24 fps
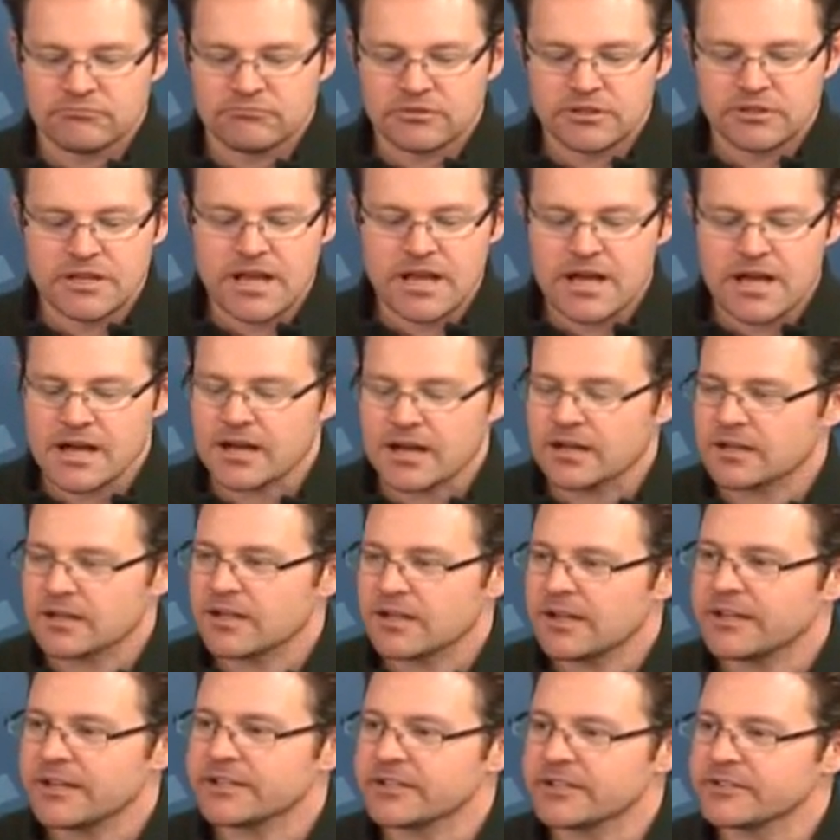Yeah,
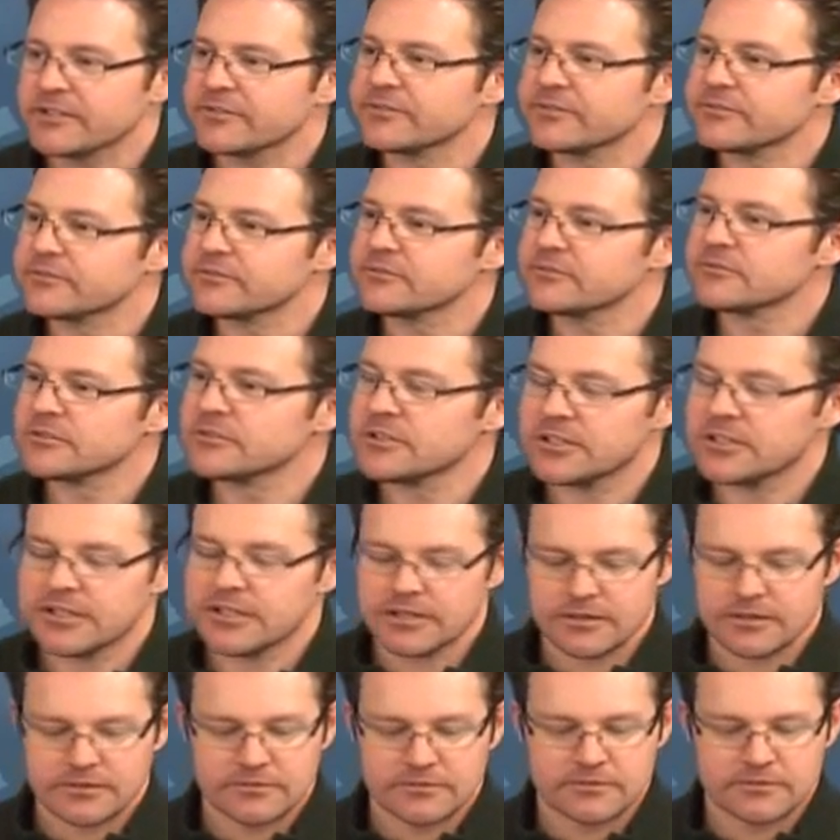kind of. Yeah.
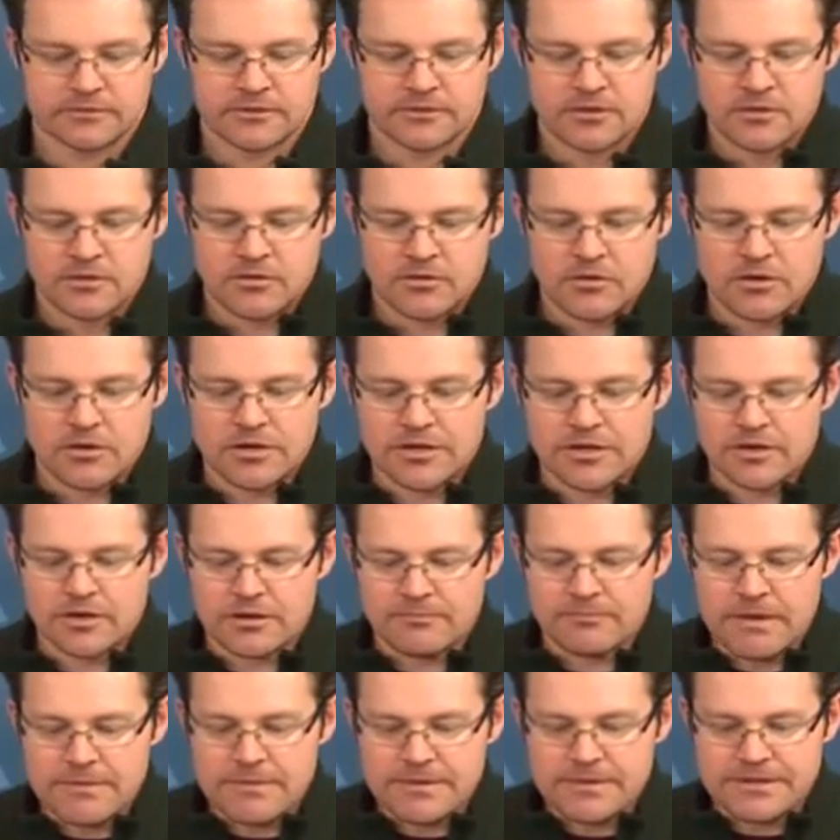Or, and
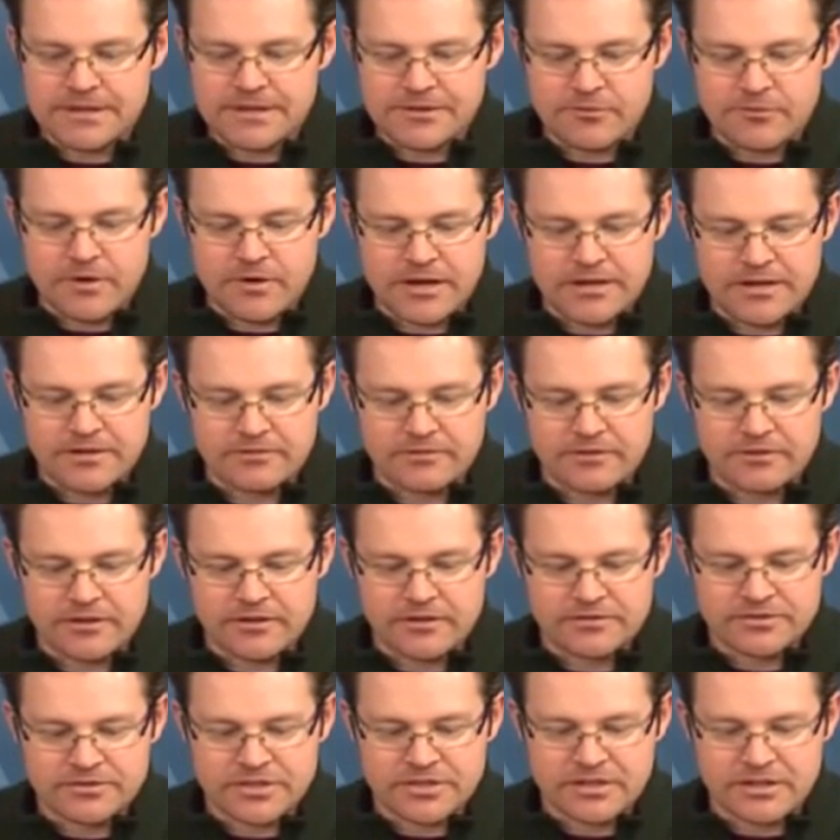maybe another way
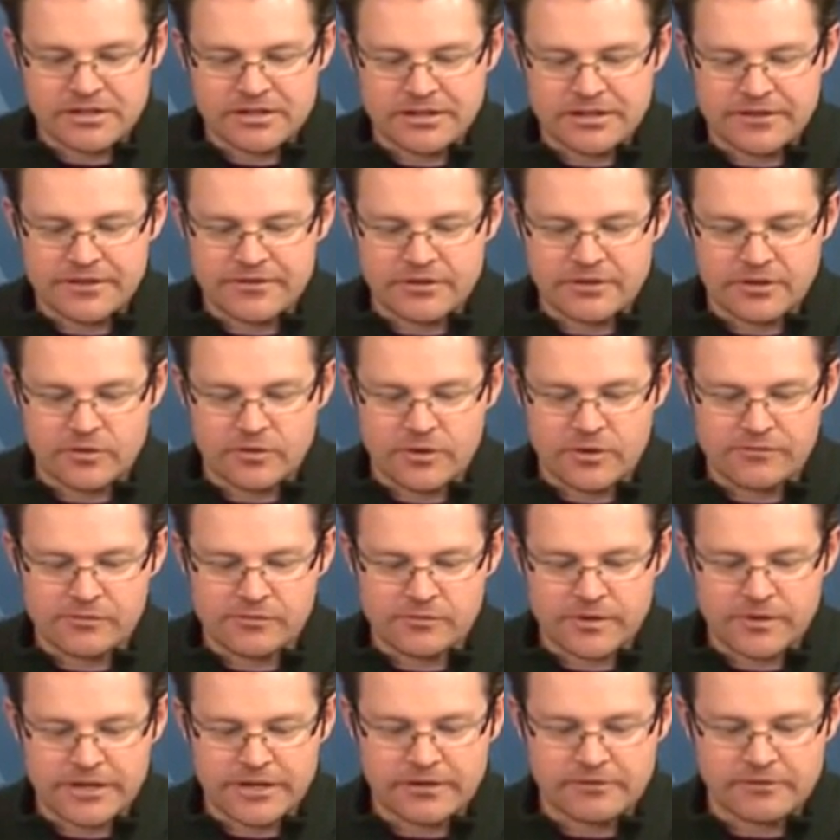another equivalent
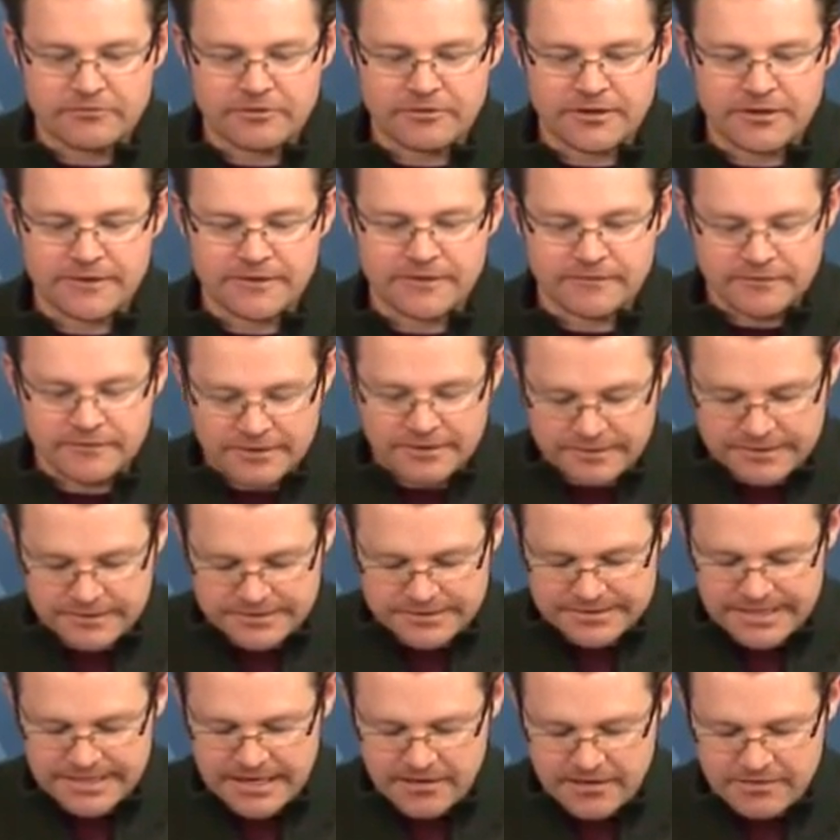way to have written this
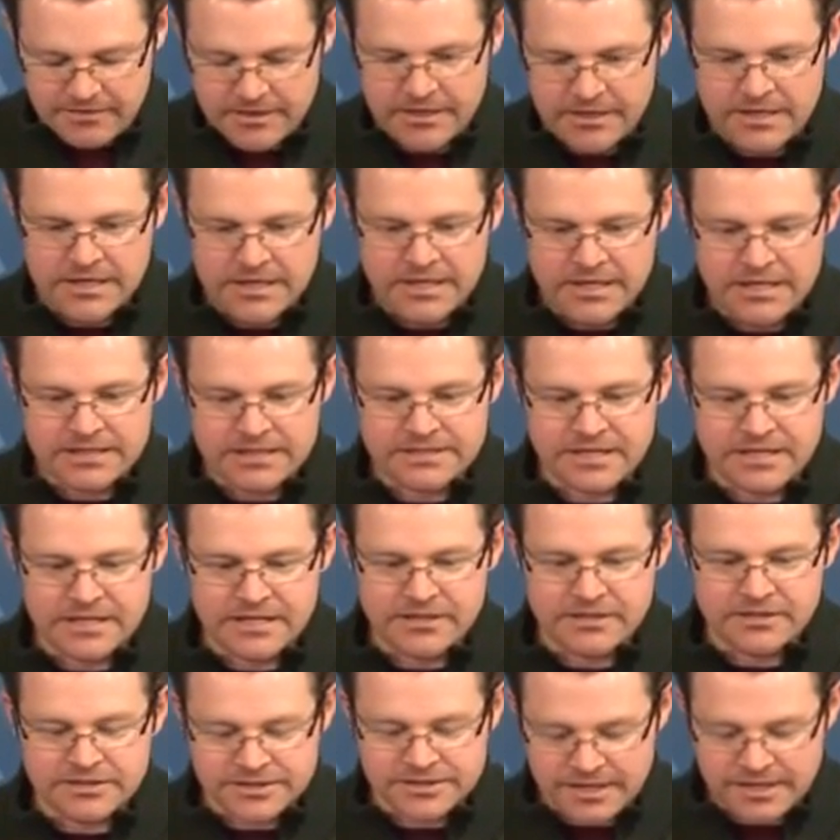out is that
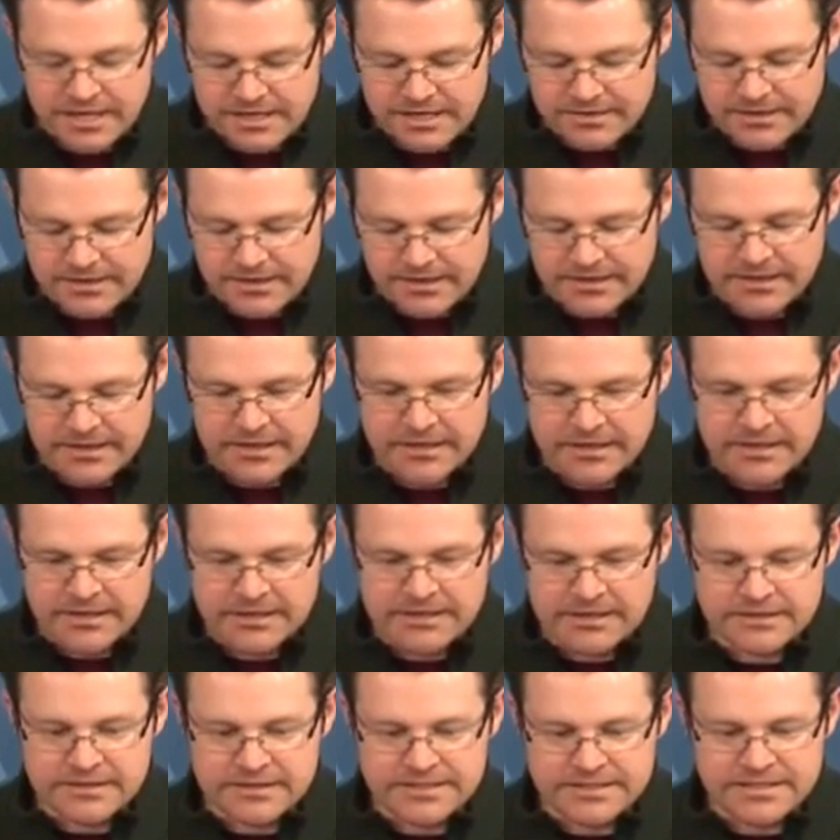you'd say, like,
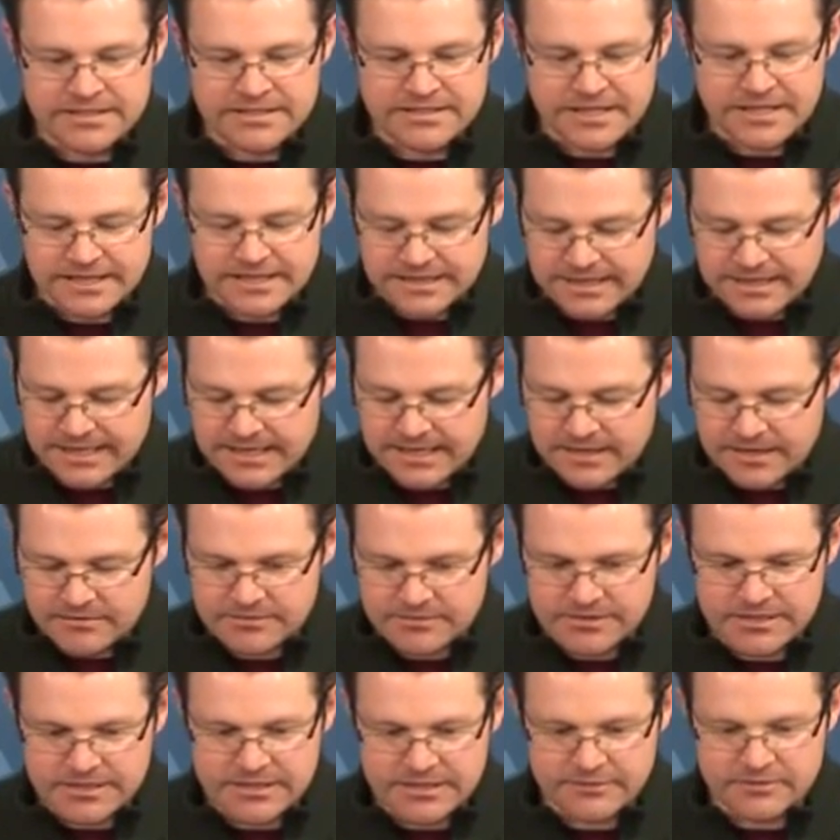this is like
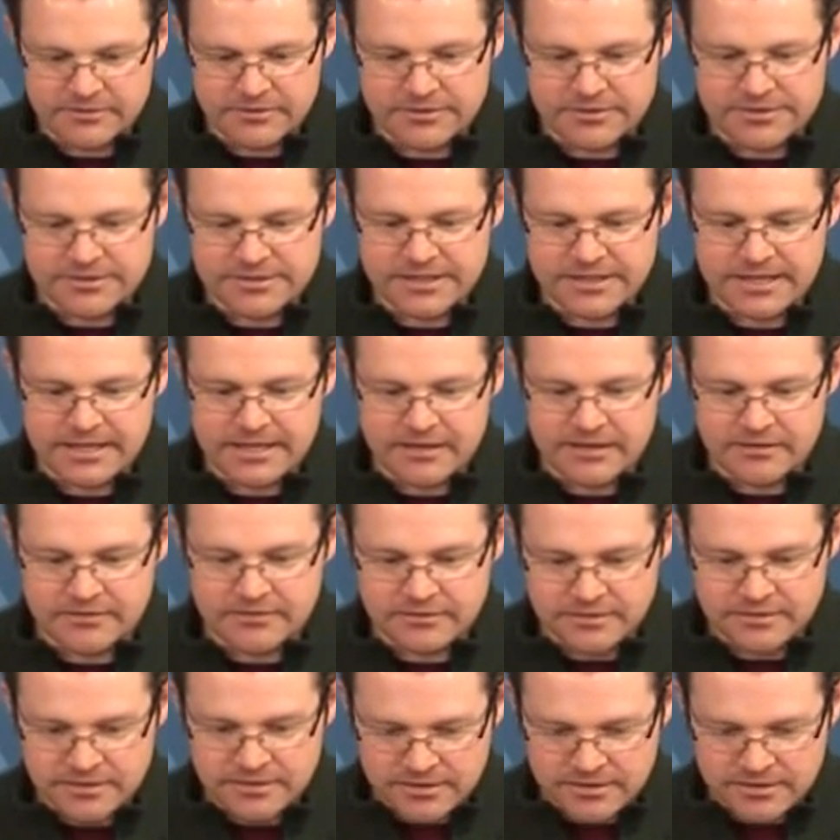count equals count